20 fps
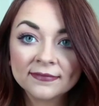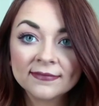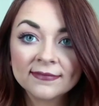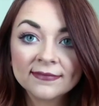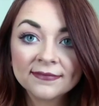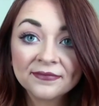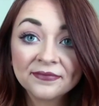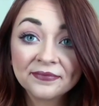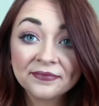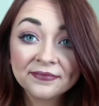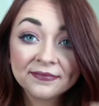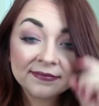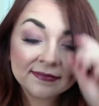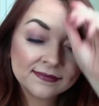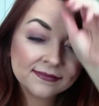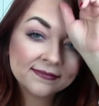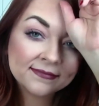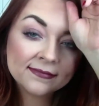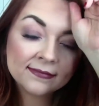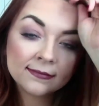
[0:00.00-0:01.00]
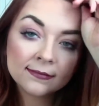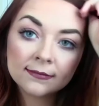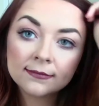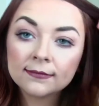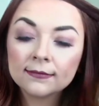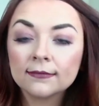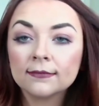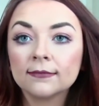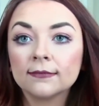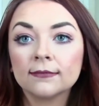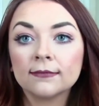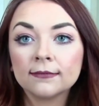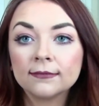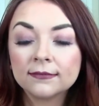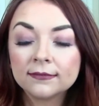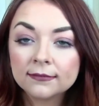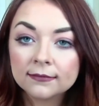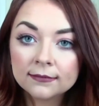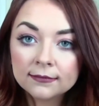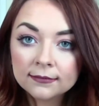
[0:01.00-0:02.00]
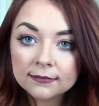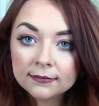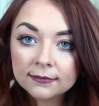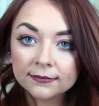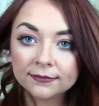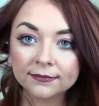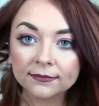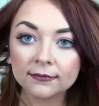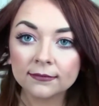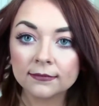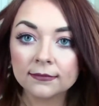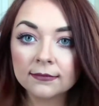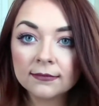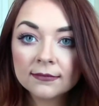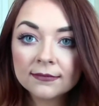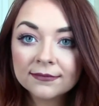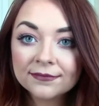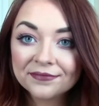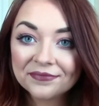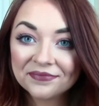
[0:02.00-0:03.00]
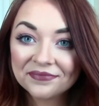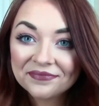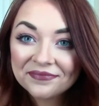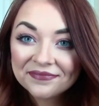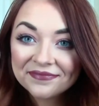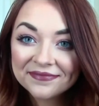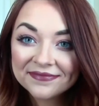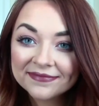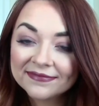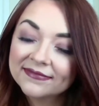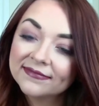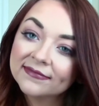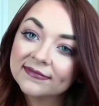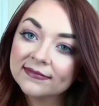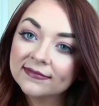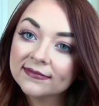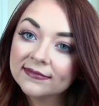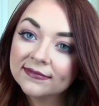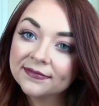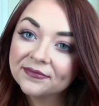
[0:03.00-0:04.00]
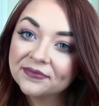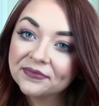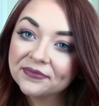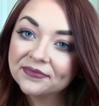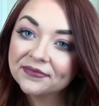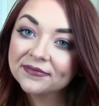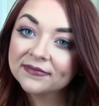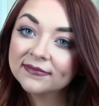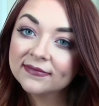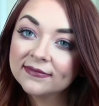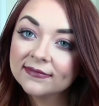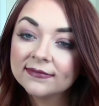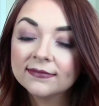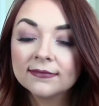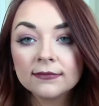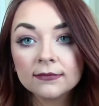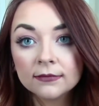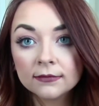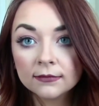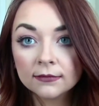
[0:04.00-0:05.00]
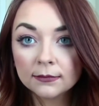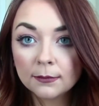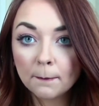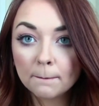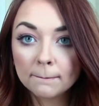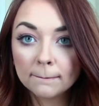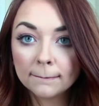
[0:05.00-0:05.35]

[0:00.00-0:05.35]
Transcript: Nothing is said.